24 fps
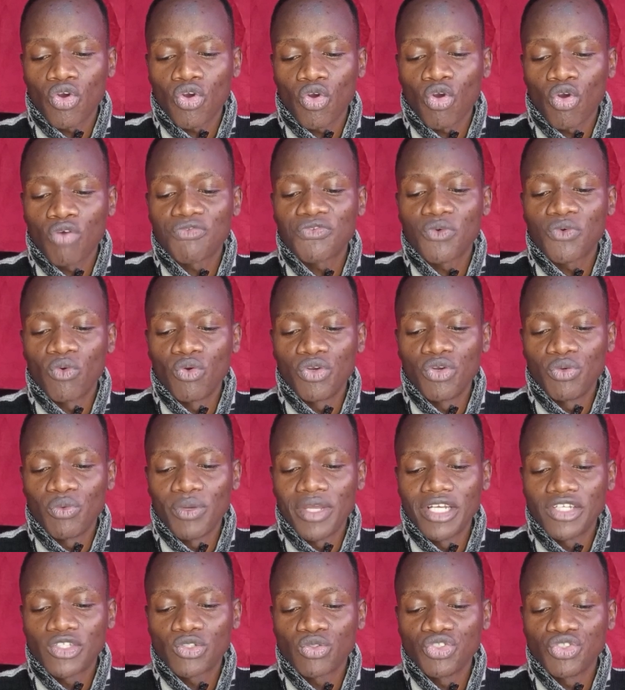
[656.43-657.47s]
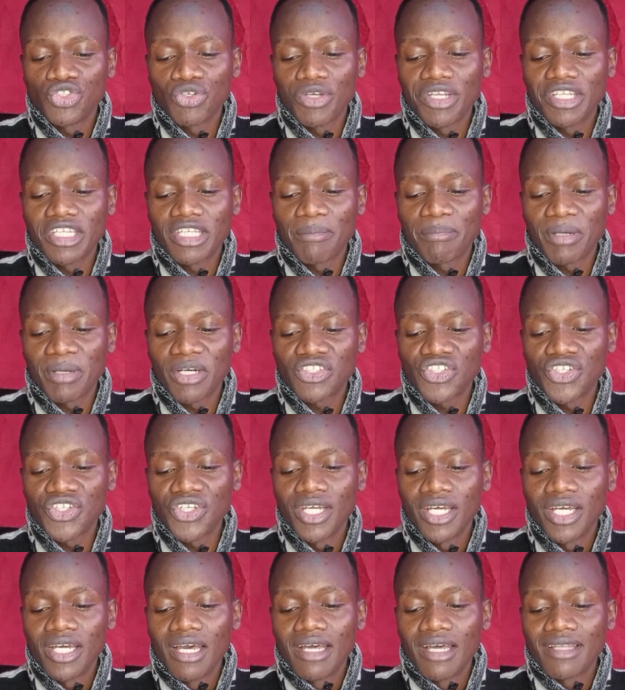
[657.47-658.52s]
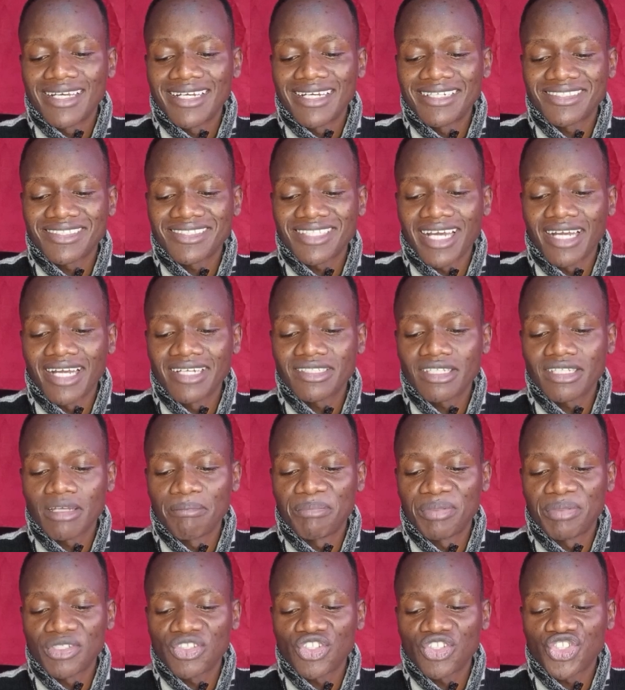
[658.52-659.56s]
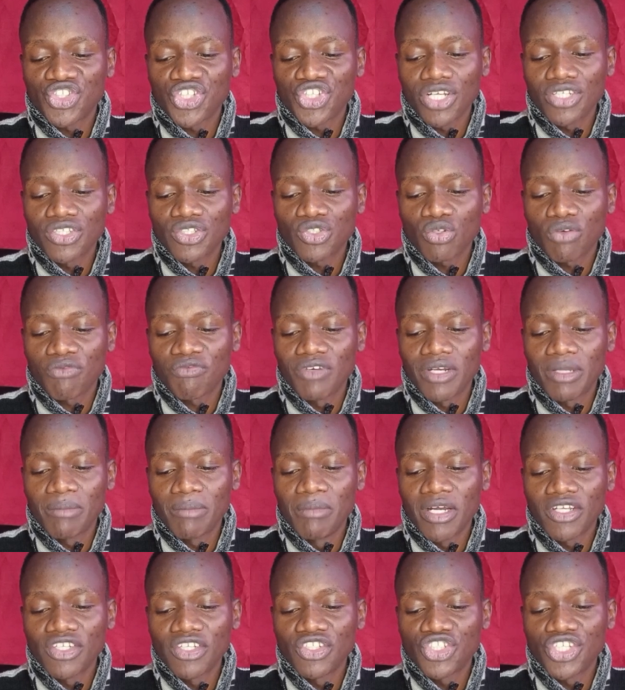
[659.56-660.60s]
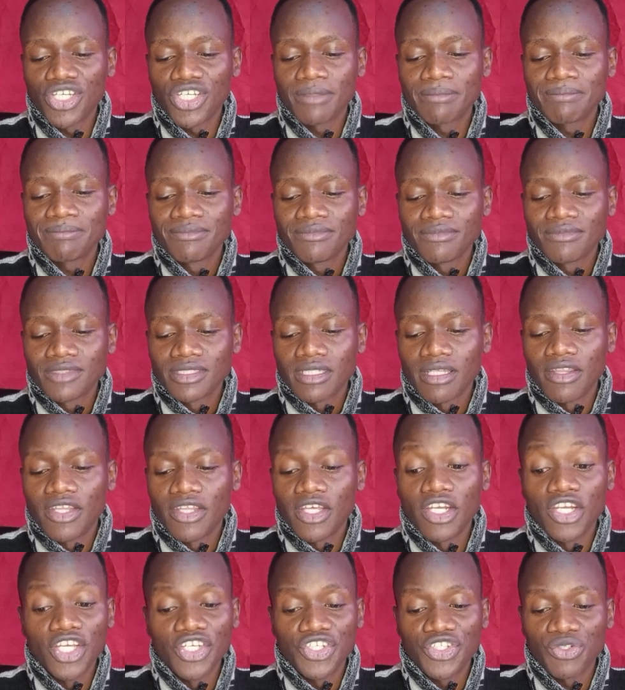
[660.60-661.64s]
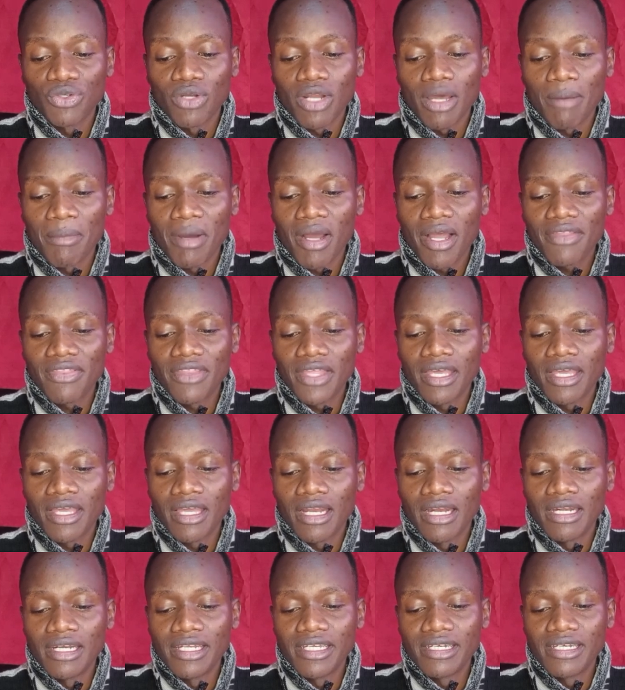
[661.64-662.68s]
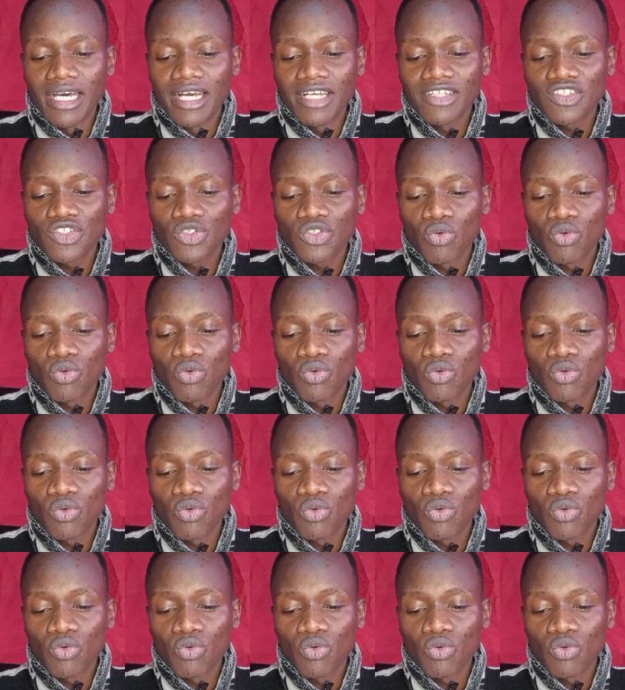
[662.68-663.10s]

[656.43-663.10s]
of goodwill to join the party that stands a better chance of liberating the nation. Among the leaders